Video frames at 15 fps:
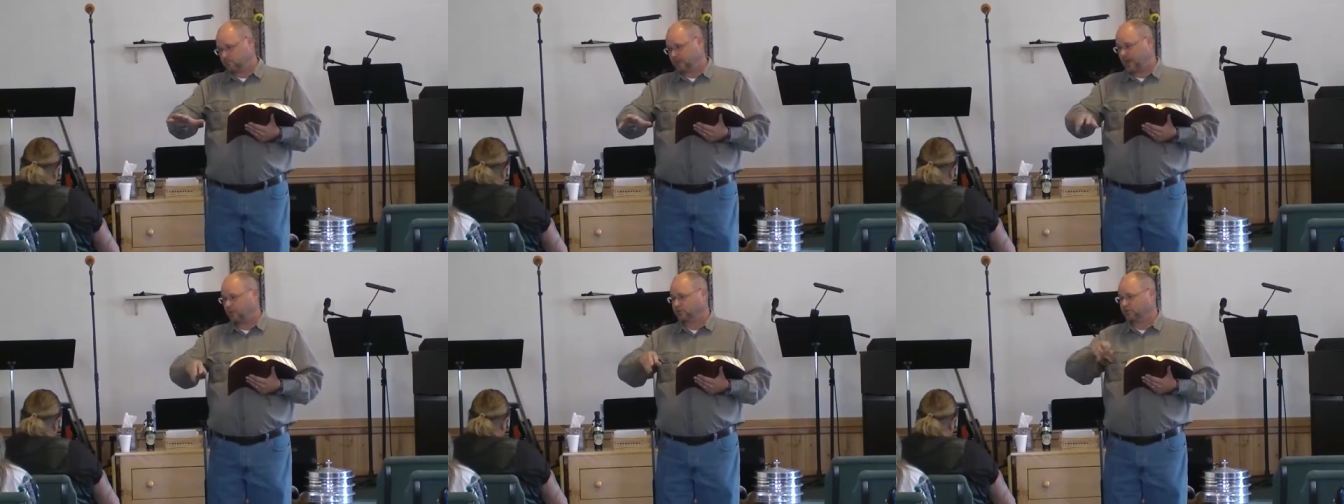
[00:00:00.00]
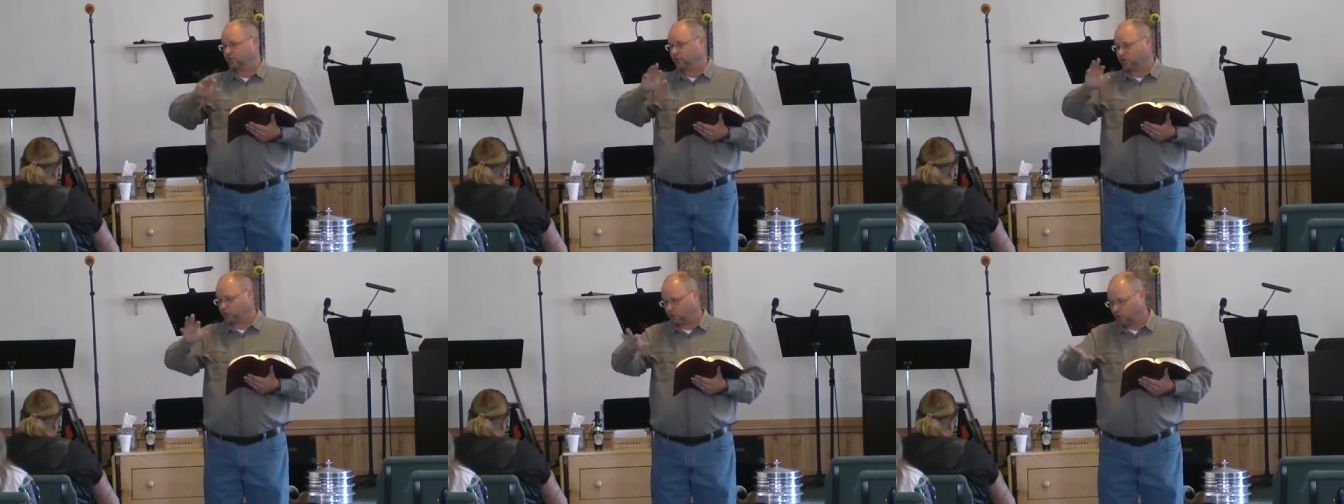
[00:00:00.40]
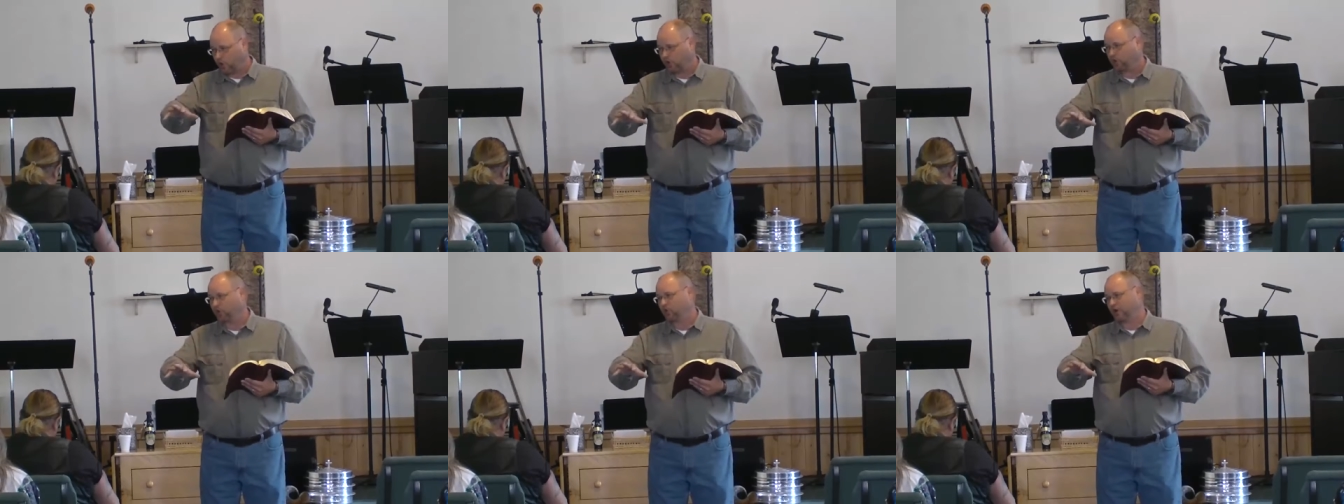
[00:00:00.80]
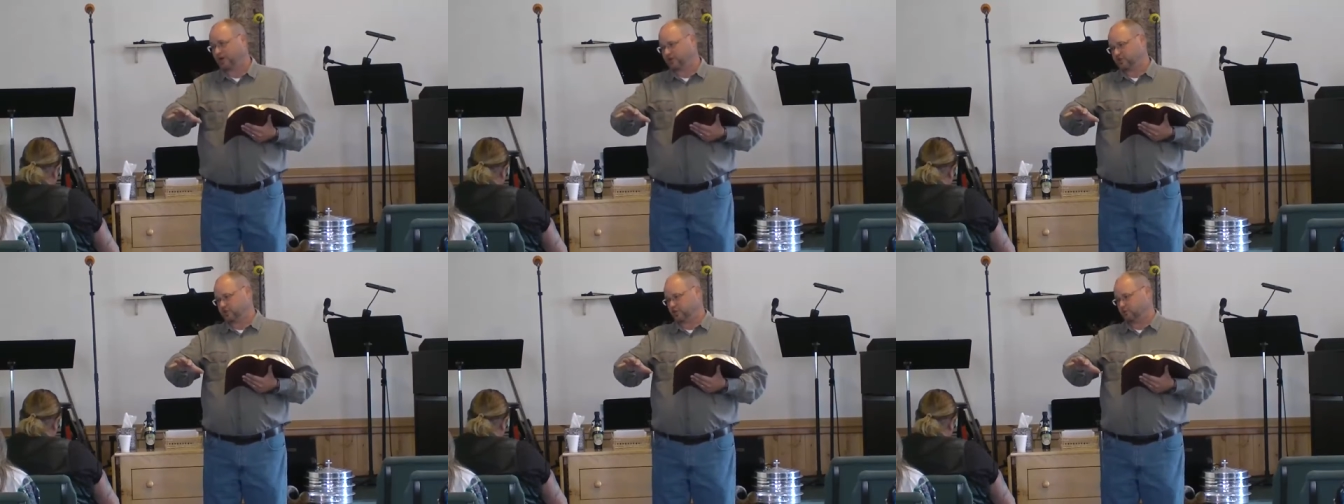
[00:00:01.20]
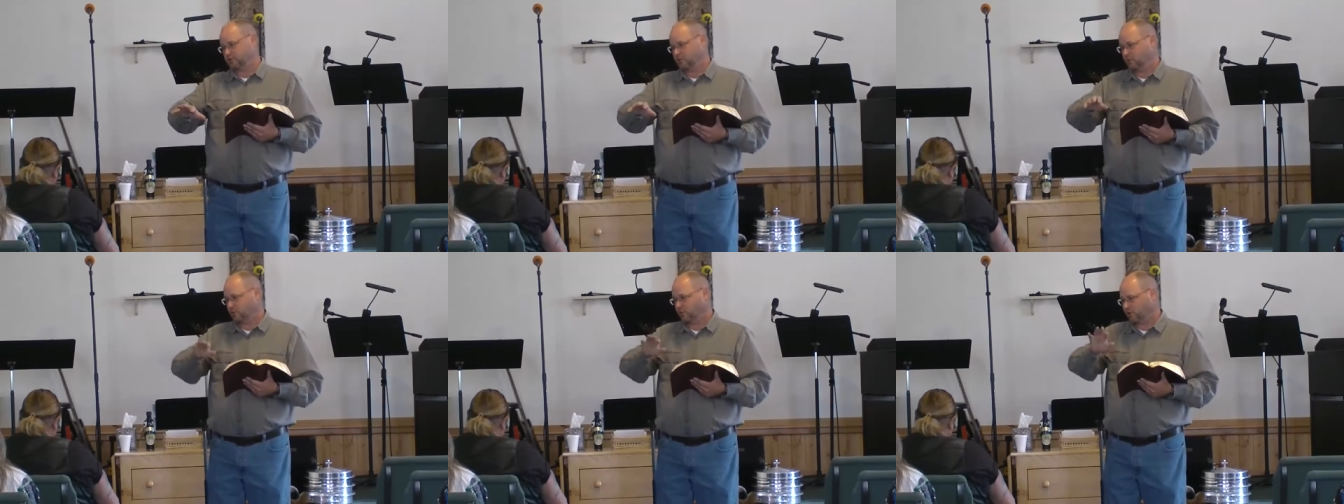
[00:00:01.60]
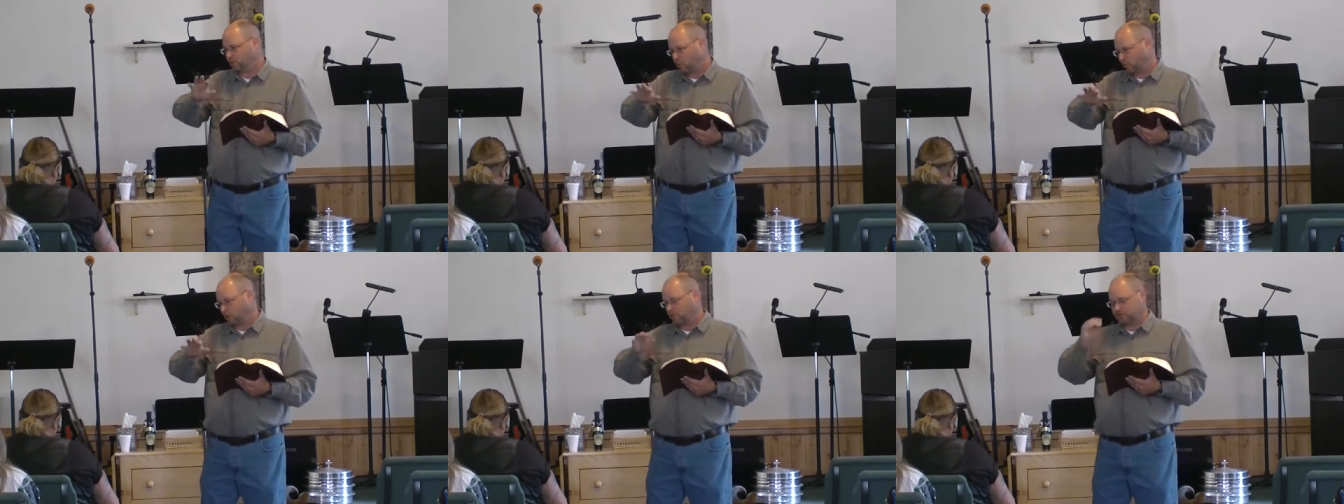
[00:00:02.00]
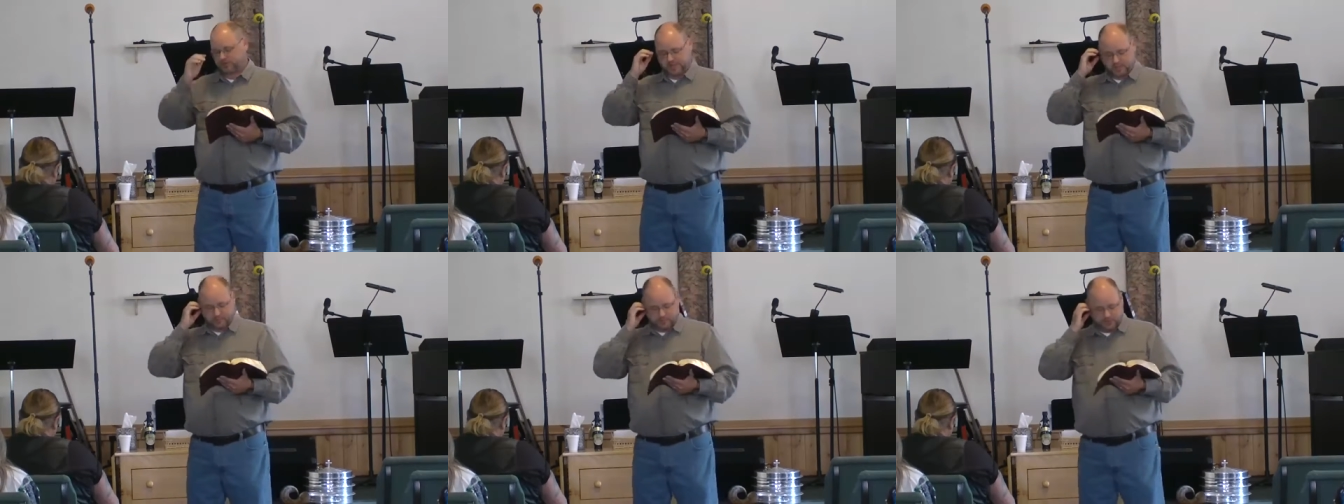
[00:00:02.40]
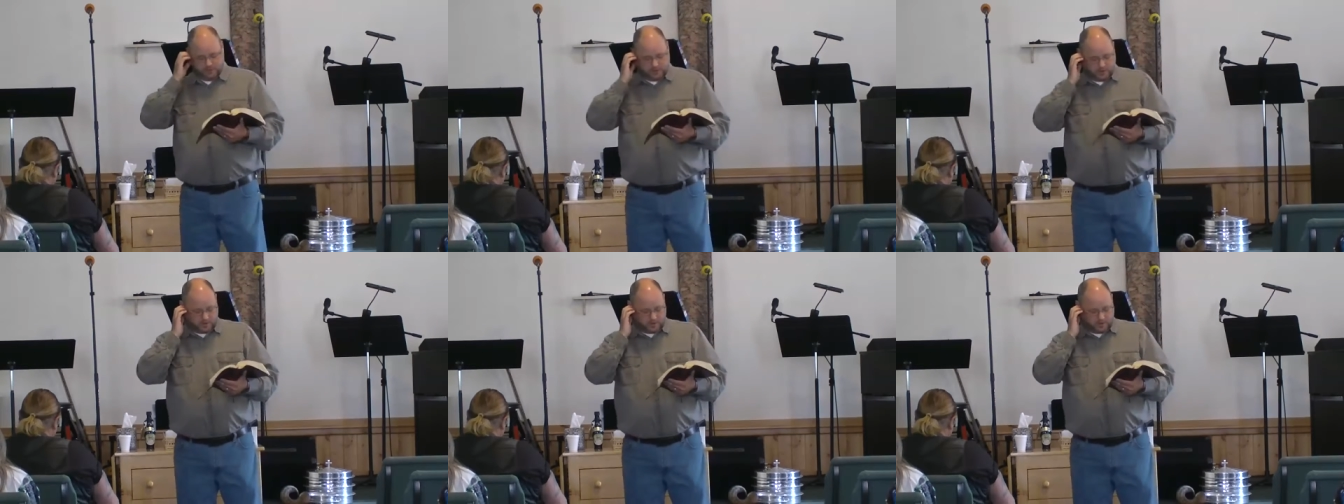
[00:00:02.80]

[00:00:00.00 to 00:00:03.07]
That was a rhetorical question, rhetorical statement.